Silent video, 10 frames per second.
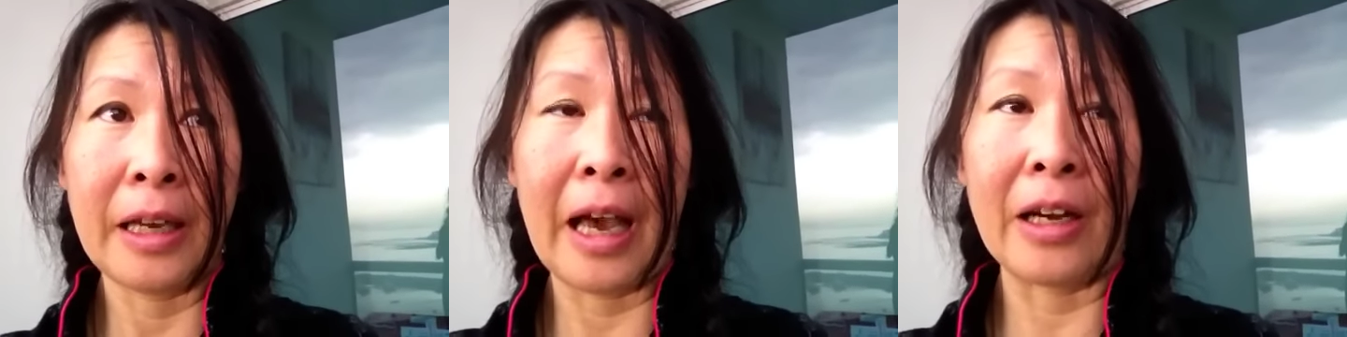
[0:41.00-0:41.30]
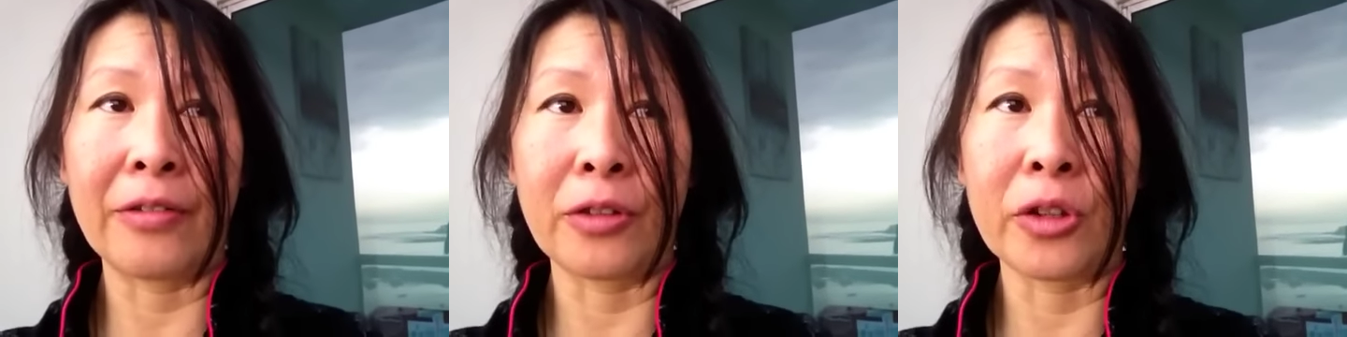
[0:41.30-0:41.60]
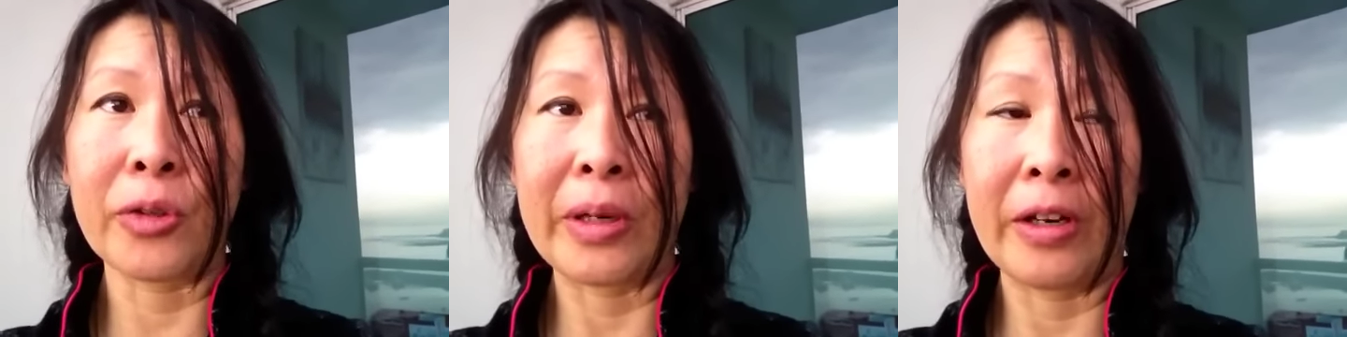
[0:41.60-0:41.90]

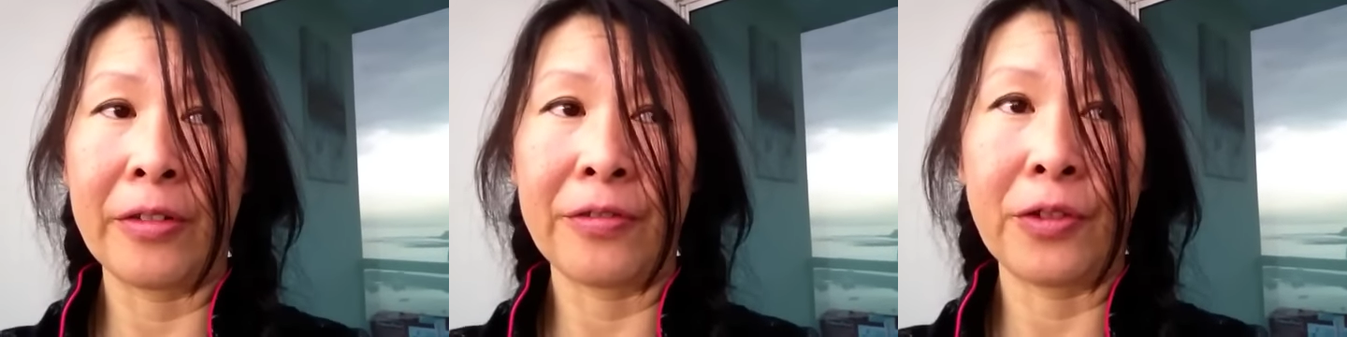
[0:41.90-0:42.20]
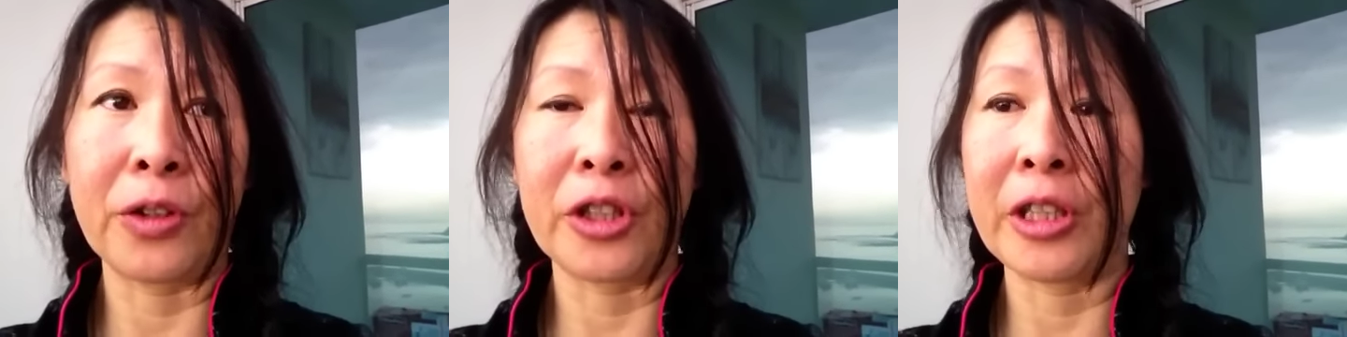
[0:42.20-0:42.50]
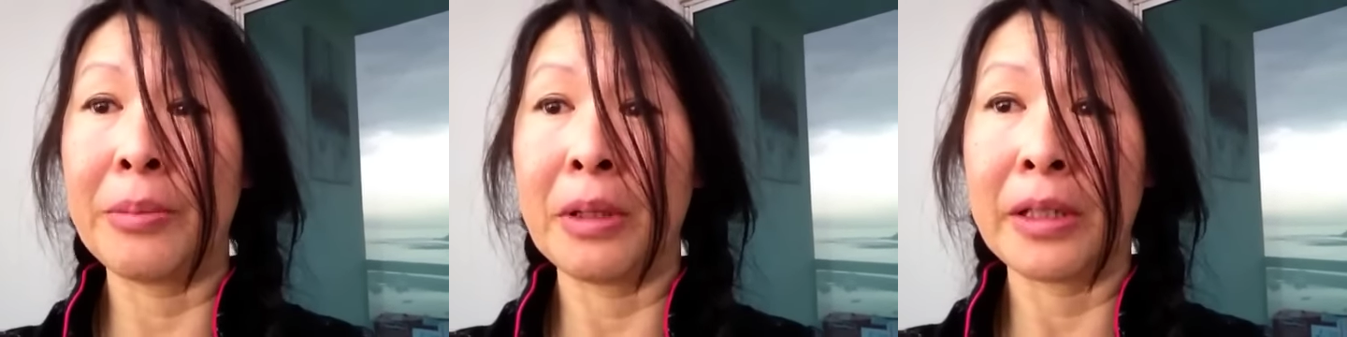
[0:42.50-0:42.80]
anniversary of
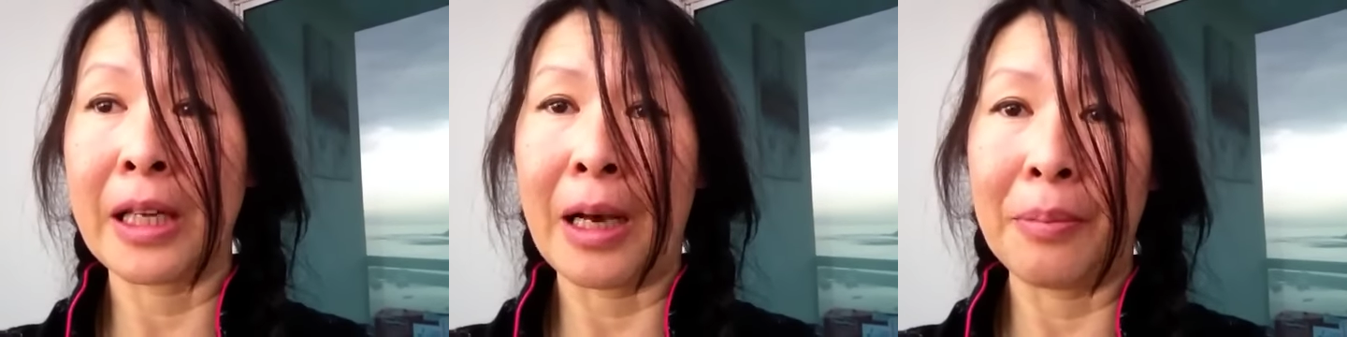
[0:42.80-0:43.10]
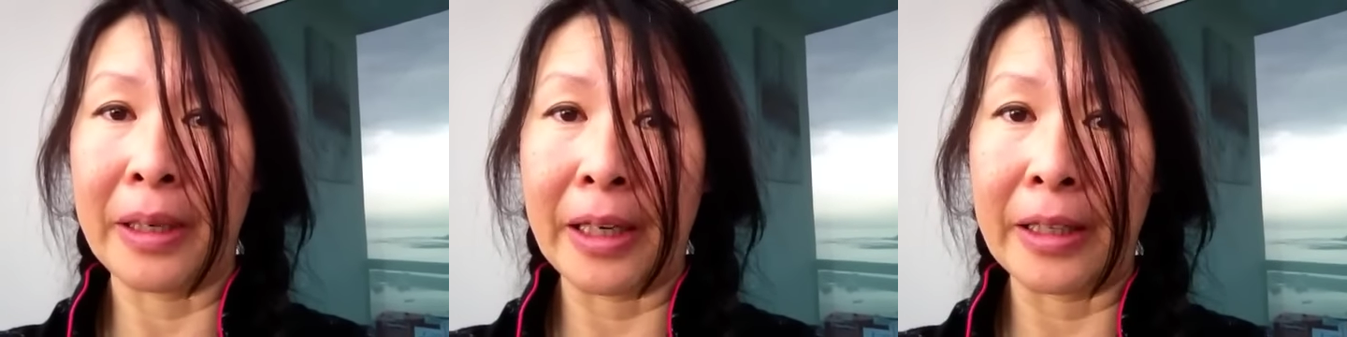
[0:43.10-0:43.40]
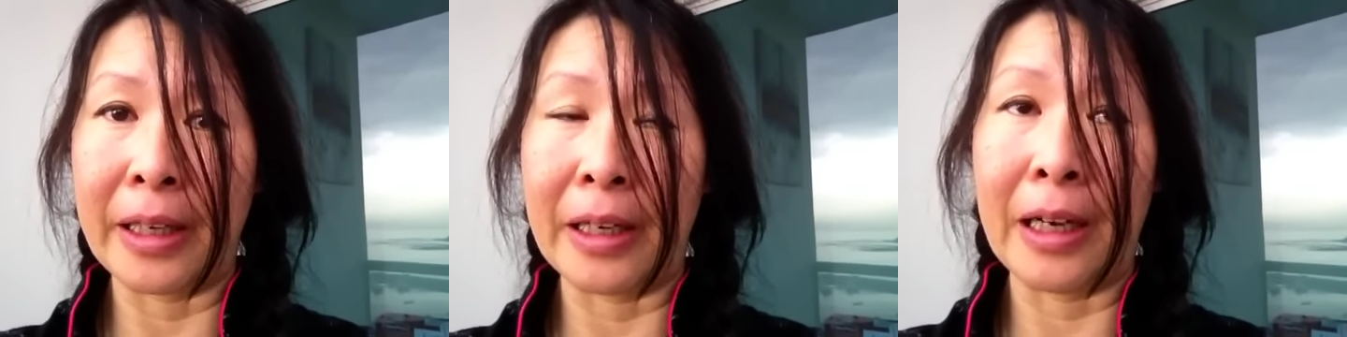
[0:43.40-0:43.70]
Fukushima is happening
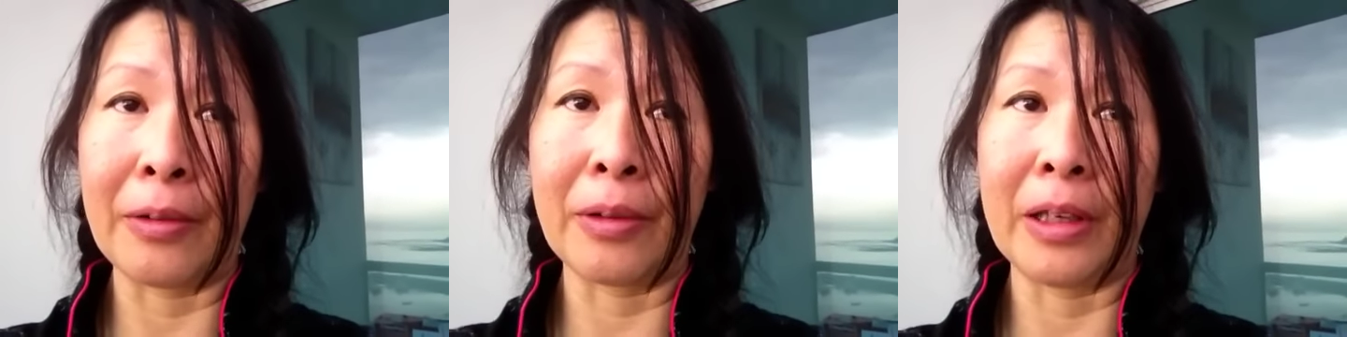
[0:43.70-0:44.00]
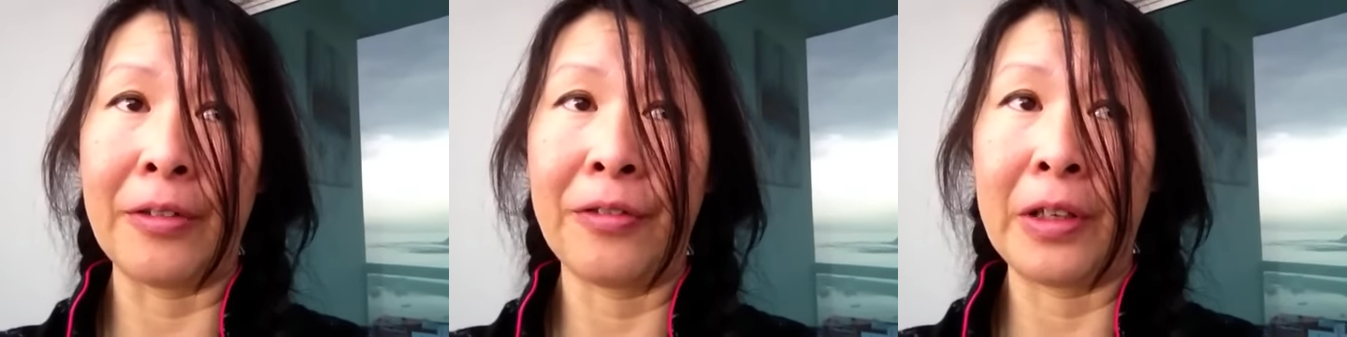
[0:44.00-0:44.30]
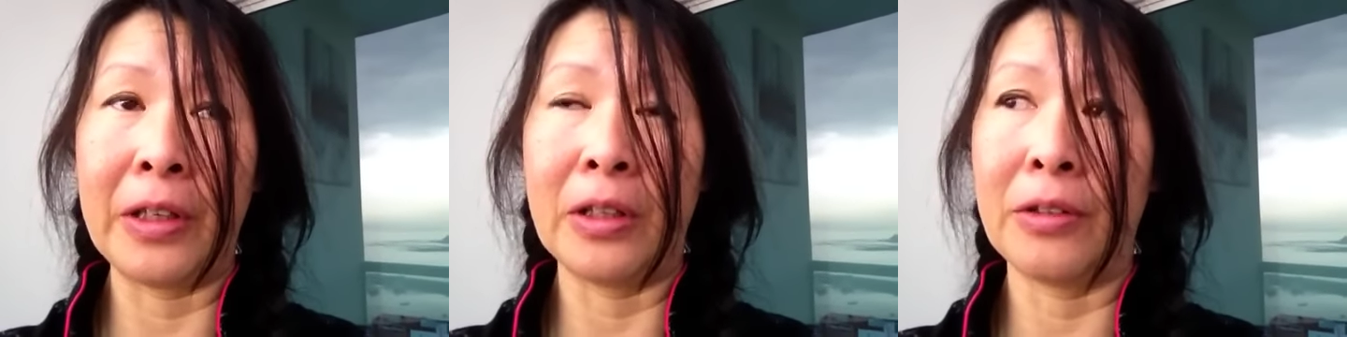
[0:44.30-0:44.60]
that I really
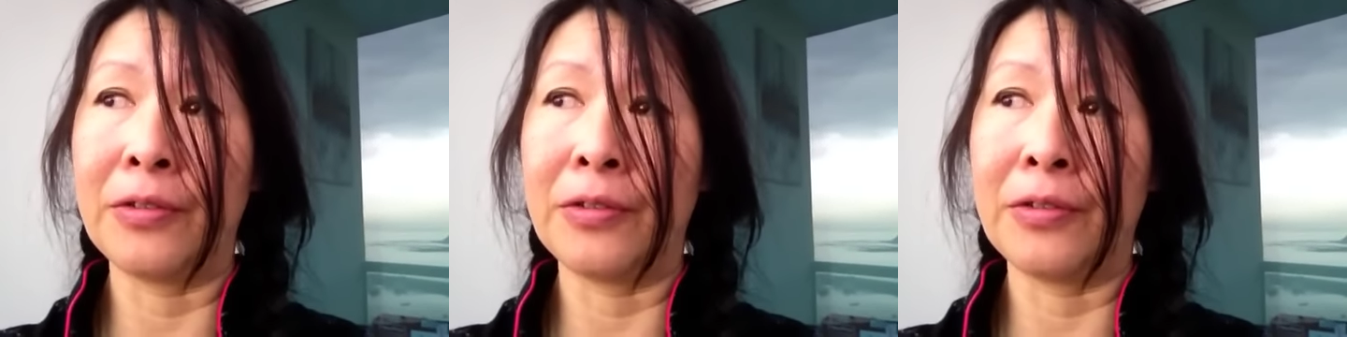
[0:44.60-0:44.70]
feel